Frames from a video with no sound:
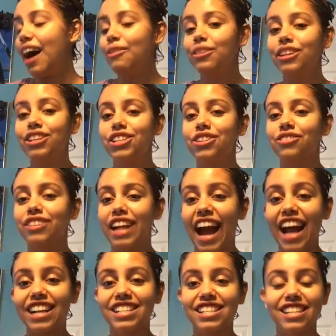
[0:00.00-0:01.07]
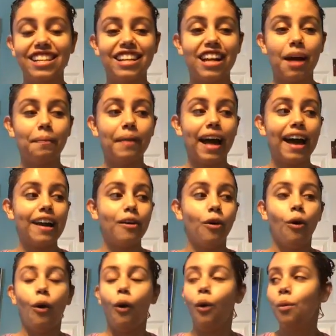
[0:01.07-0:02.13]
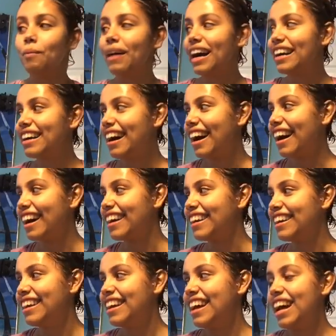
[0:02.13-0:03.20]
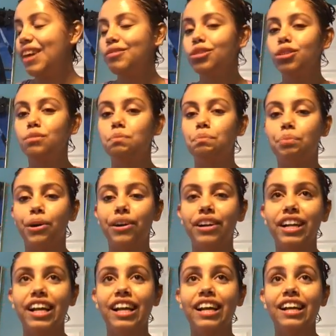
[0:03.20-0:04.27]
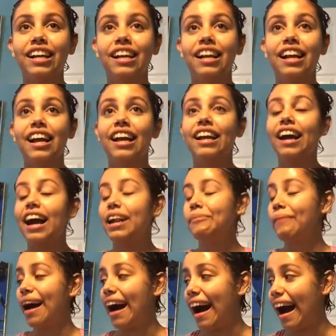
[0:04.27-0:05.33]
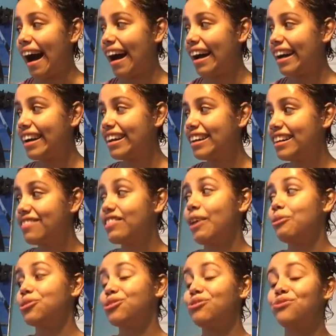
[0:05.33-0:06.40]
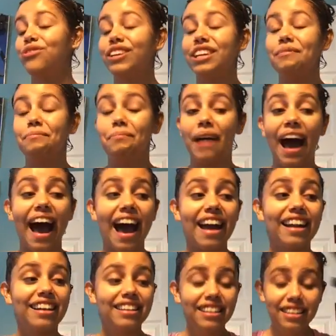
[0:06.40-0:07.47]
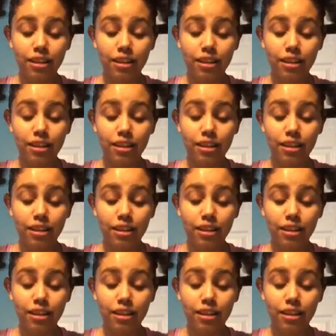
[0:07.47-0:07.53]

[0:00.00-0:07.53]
allergic reaction, and I'm like, oh my god, it was burning. It got in my eye. That was freaking bad.